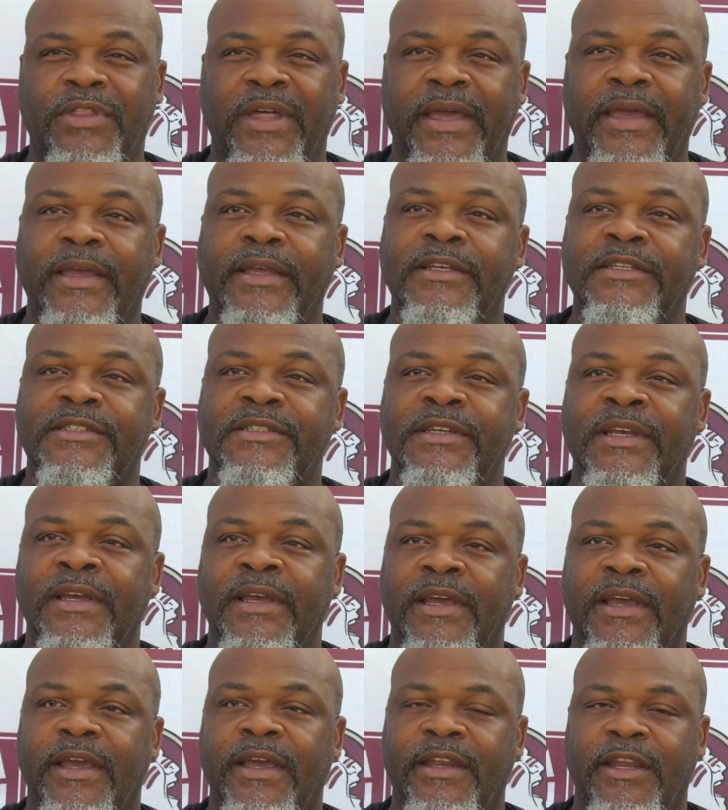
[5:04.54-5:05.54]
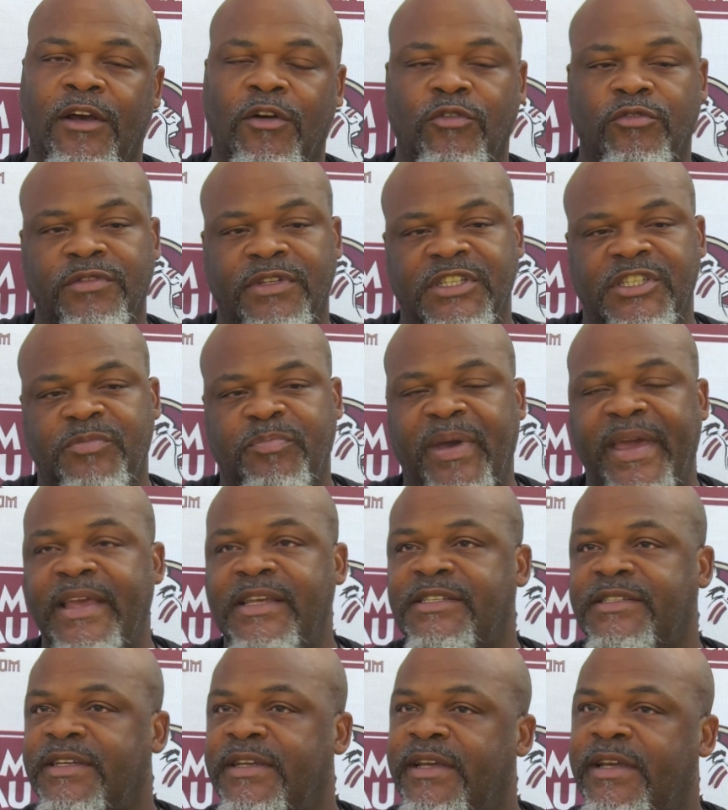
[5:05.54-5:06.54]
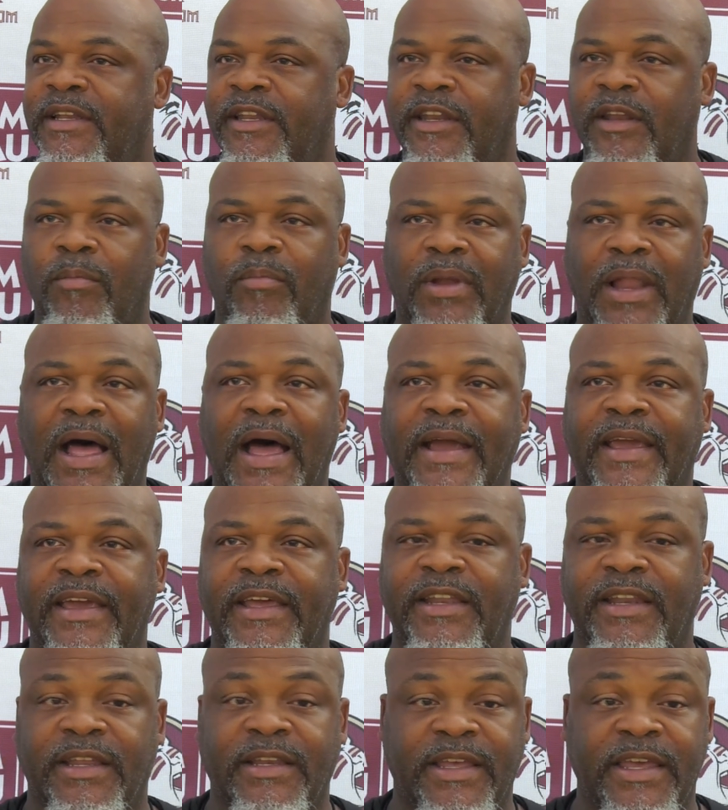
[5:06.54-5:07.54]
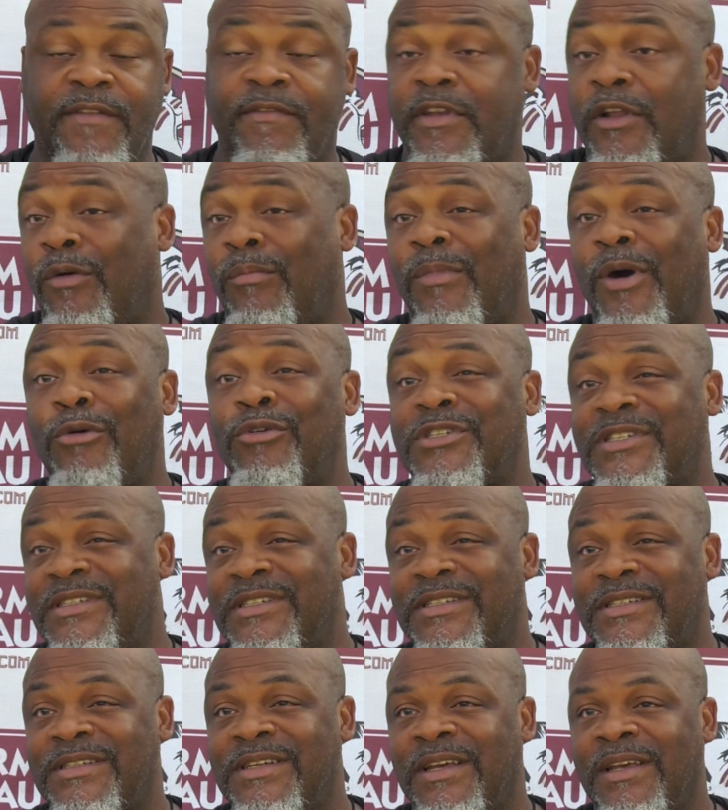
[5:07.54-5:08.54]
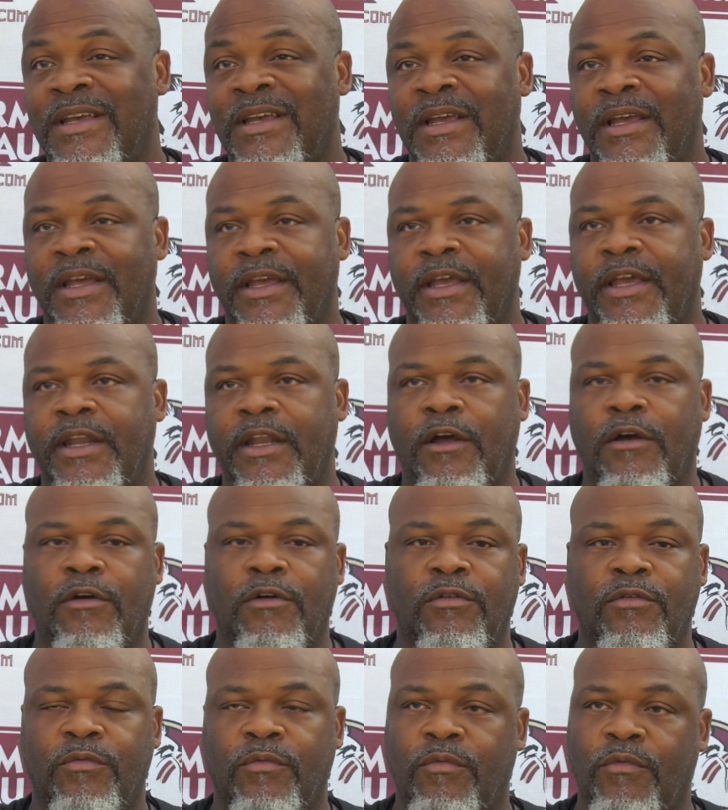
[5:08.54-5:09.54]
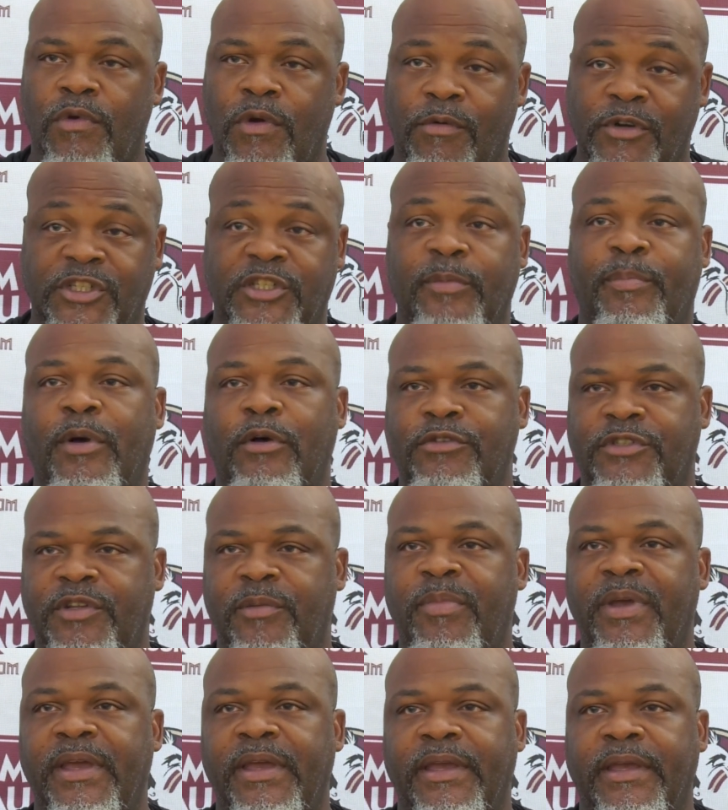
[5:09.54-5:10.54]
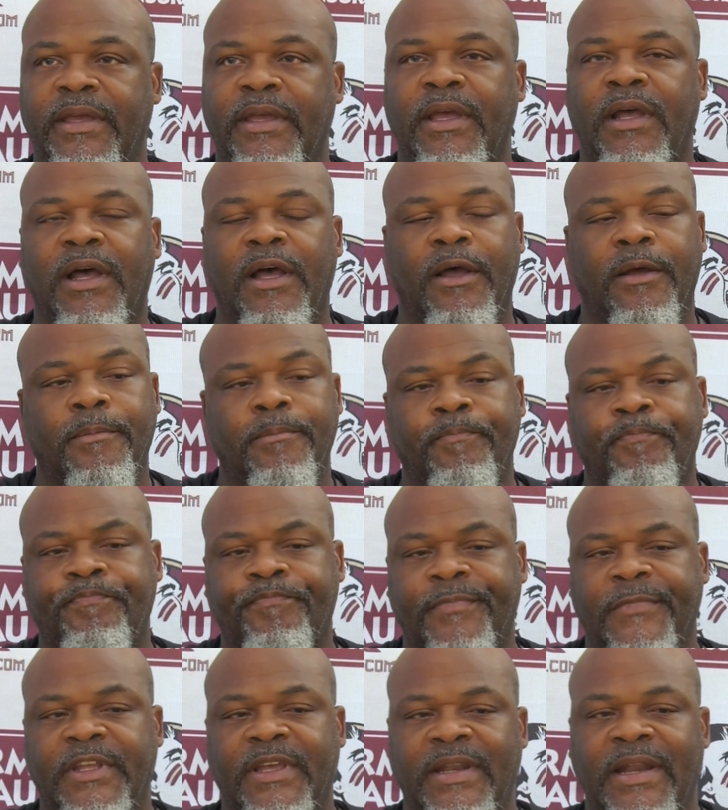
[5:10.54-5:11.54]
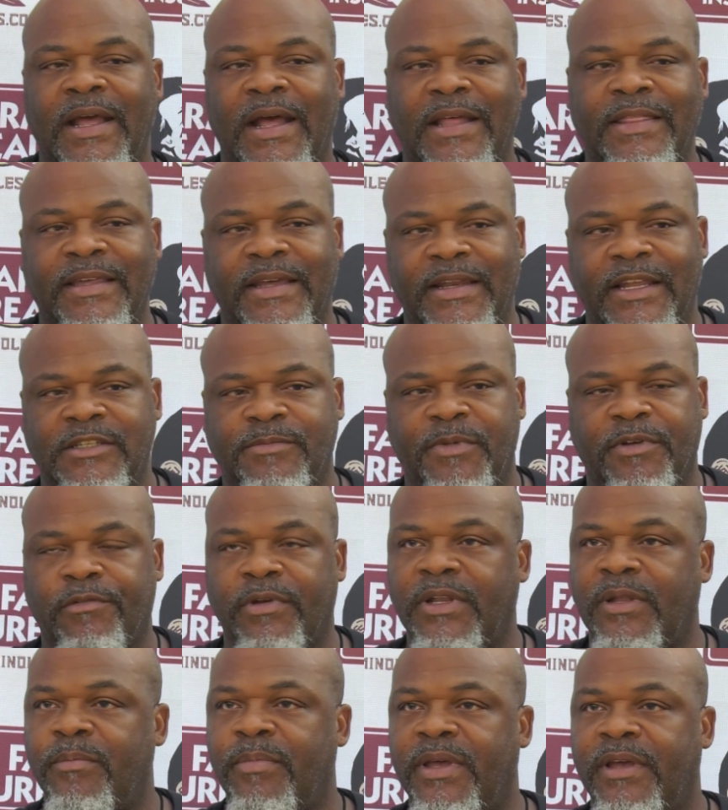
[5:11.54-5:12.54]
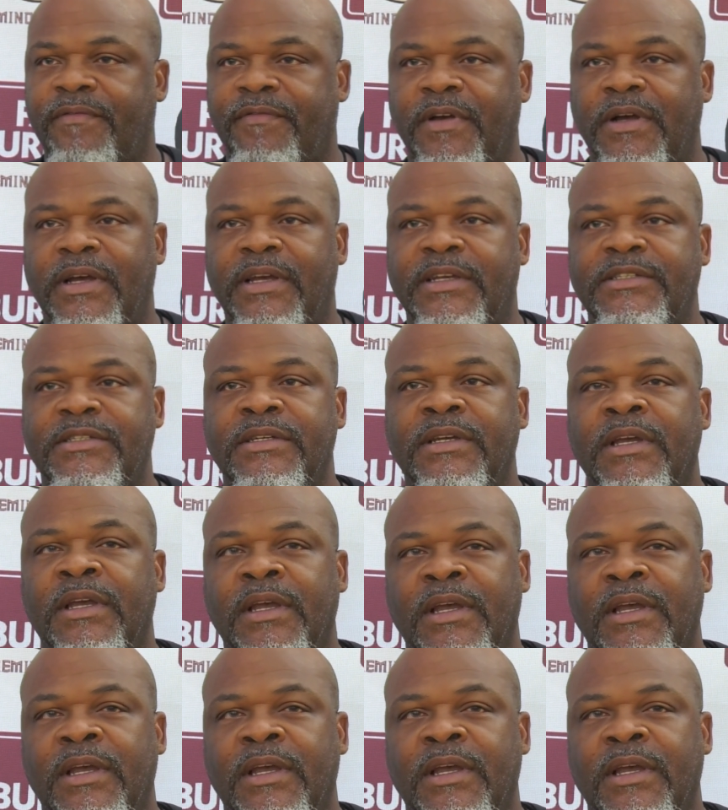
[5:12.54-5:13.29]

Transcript: things, you know, the spacing and the blocking and even on motions, you know, where we're supposed to be. And I think that's been really big for us,